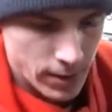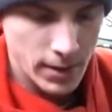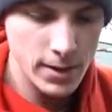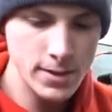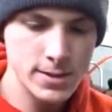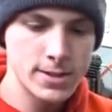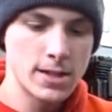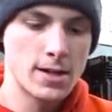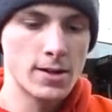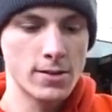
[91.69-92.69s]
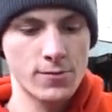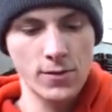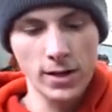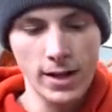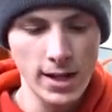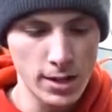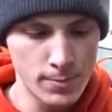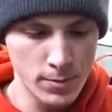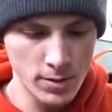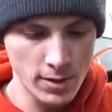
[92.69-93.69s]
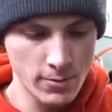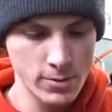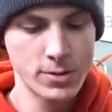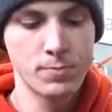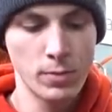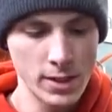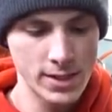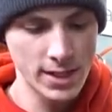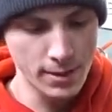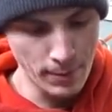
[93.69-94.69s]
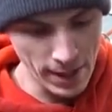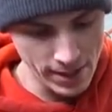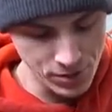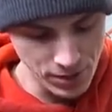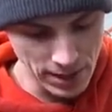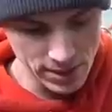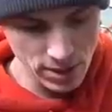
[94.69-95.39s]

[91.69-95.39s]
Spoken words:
Here is the other front caliper that was placed on the back, as you guys